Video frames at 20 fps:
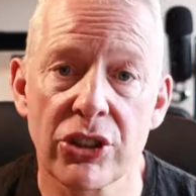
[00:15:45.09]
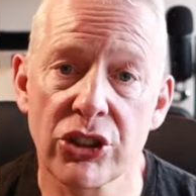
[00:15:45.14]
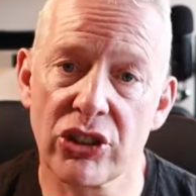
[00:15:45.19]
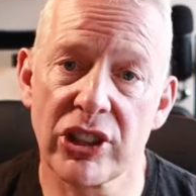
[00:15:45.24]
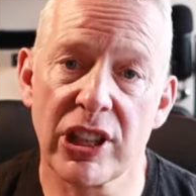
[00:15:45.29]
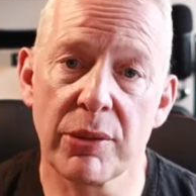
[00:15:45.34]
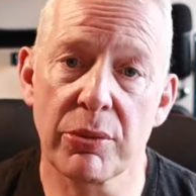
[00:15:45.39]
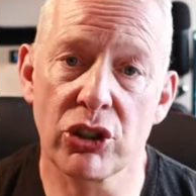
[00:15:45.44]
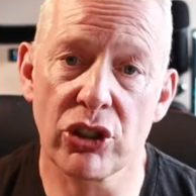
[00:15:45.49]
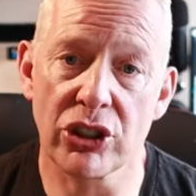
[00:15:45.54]

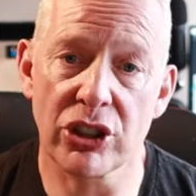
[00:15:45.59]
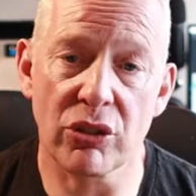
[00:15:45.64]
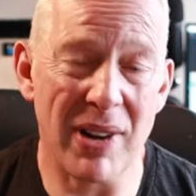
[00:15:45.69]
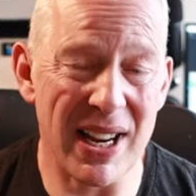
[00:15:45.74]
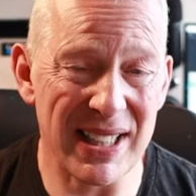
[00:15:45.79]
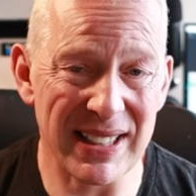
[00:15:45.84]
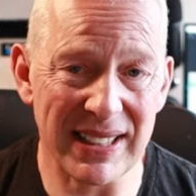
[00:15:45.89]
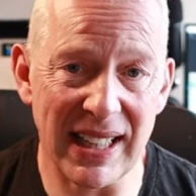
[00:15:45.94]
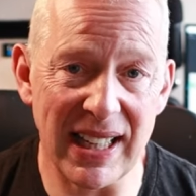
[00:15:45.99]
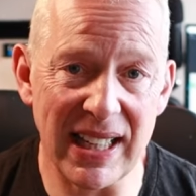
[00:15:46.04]
Sunday was just a
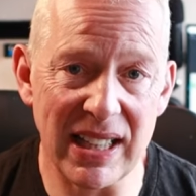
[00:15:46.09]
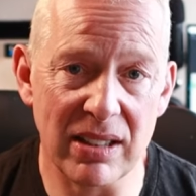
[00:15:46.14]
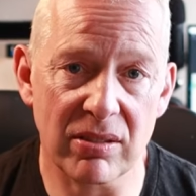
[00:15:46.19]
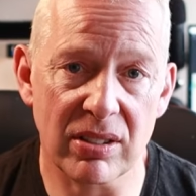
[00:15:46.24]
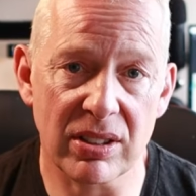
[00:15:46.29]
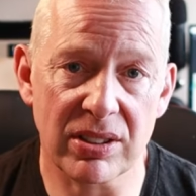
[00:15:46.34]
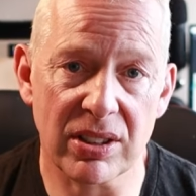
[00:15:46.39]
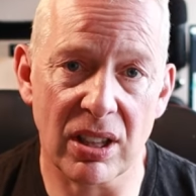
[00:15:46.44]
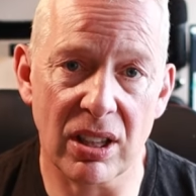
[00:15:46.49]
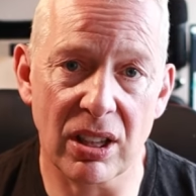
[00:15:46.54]
rest day,
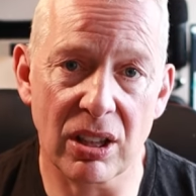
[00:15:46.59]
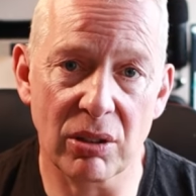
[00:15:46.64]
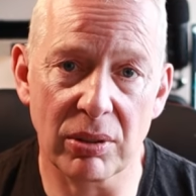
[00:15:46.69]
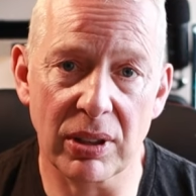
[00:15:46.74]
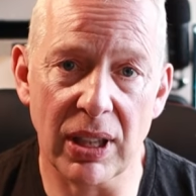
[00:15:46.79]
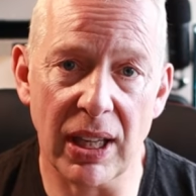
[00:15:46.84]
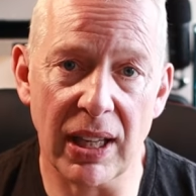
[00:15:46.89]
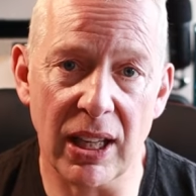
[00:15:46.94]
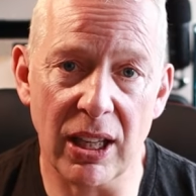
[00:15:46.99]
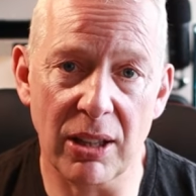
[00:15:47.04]

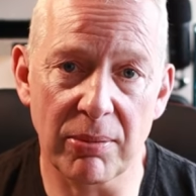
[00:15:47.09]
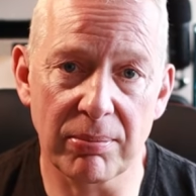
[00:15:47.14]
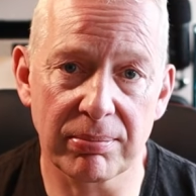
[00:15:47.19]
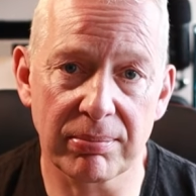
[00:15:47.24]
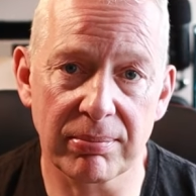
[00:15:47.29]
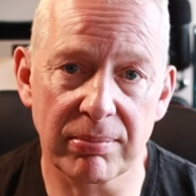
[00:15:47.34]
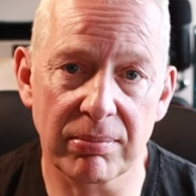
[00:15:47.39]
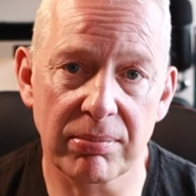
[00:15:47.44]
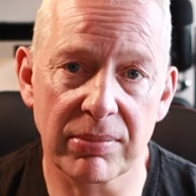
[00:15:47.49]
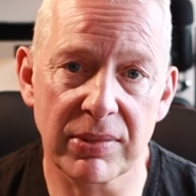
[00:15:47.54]
so
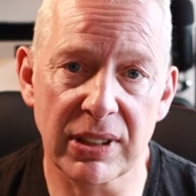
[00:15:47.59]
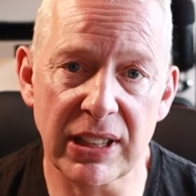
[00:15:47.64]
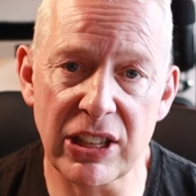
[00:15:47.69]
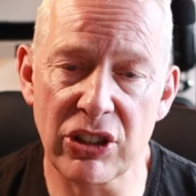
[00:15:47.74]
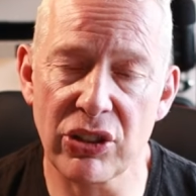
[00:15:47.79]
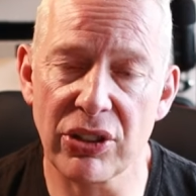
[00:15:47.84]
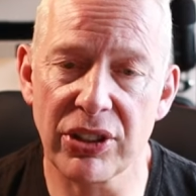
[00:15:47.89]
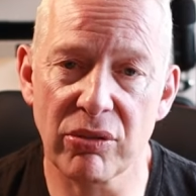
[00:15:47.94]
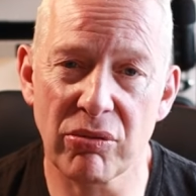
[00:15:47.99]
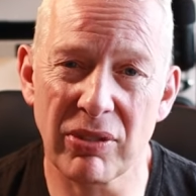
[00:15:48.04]
um,
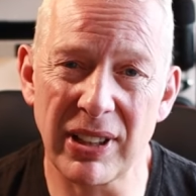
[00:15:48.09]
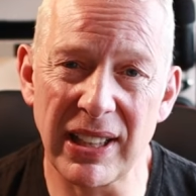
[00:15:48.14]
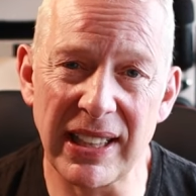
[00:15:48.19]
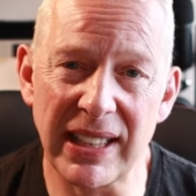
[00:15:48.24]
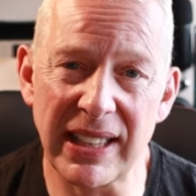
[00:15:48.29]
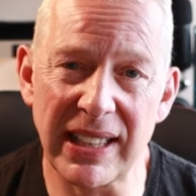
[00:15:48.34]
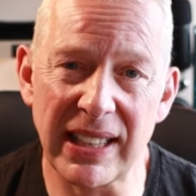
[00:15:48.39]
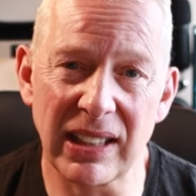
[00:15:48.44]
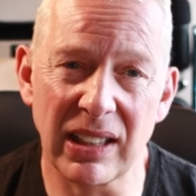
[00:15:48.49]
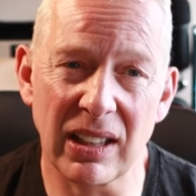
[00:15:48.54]
did nothing
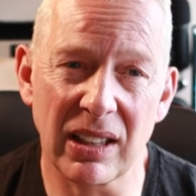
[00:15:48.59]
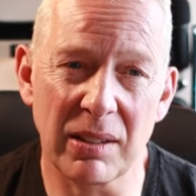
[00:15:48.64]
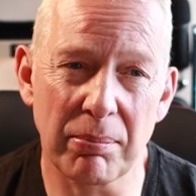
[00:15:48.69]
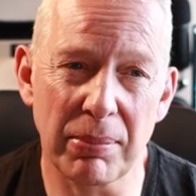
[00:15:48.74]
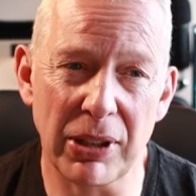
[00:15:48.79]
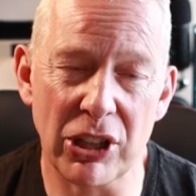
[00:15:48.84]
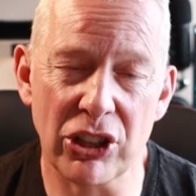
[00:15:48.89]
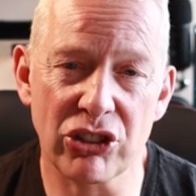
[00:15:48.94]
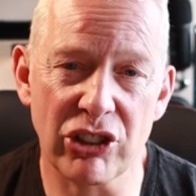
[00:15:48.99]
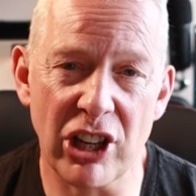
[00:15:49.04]
really, a
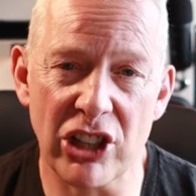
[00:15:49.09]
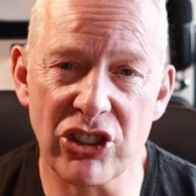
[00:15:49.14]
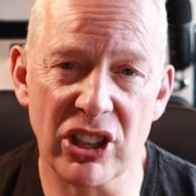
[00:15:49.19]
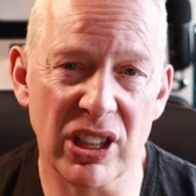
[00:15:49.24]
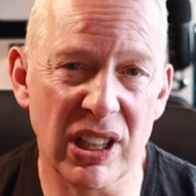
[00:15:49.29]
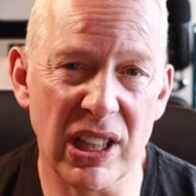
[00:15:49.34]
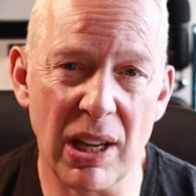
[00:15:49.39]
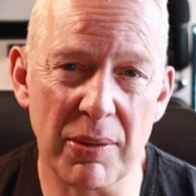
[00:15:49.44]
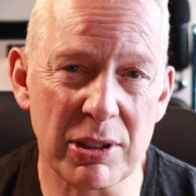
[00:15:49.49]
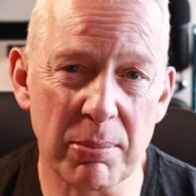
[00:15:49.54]
bit of
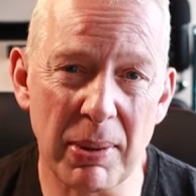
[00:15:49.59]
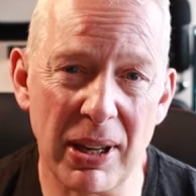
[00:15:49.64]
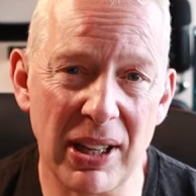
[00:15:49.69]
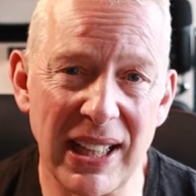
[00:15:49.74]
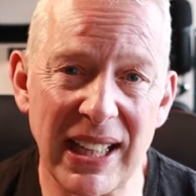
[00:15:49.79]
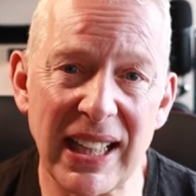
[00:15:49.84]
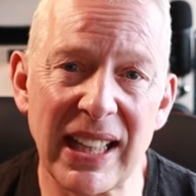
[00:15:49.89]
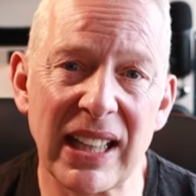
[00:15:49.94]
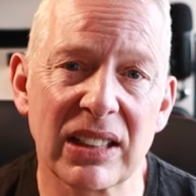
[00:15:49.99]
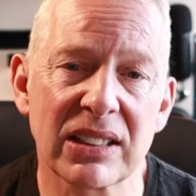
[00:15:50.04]
stretching and that was
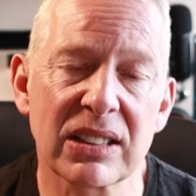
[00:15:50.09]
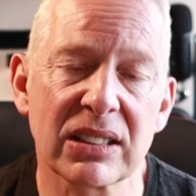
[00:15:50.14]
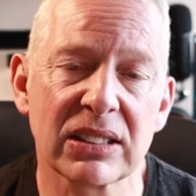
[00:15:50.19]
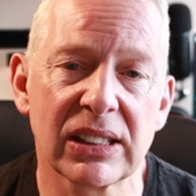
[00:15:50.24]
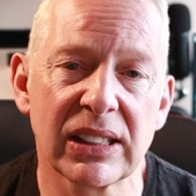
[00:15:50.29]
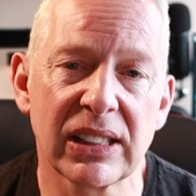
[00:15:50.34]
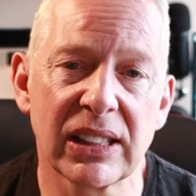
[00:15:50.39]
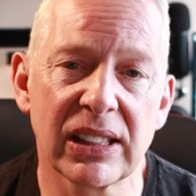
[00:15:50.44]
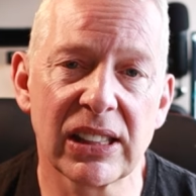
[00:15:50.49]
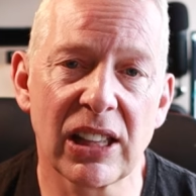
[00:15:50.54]
about it,
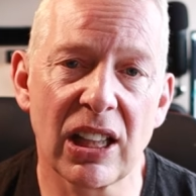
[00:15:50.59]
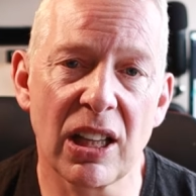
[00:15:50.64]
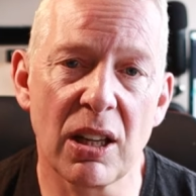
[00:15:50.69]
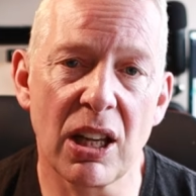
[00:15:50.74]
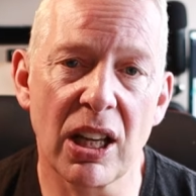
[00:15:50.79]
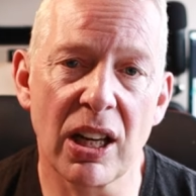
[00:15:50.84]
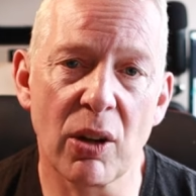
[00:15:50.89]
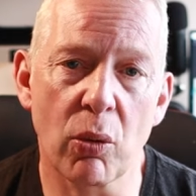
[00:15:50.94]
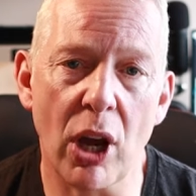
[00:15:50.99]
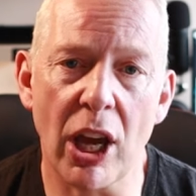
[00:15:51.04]
uh,
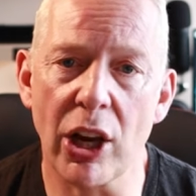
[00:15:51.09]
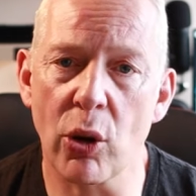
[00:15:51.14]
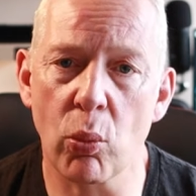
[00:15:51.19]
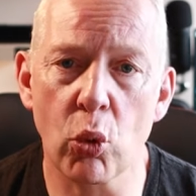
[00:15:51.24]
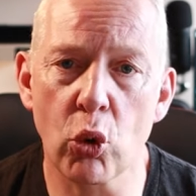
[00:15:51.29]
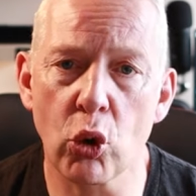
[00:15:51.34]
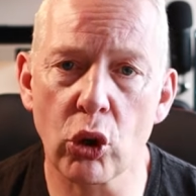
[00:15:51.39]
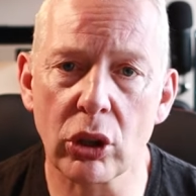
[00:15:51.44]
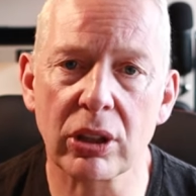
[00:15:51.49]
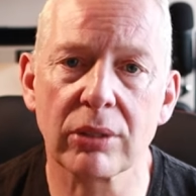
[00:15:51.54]
and a kind
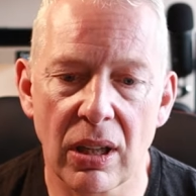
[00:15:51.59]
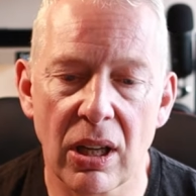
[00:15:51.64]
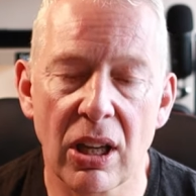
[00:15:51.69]
of walk.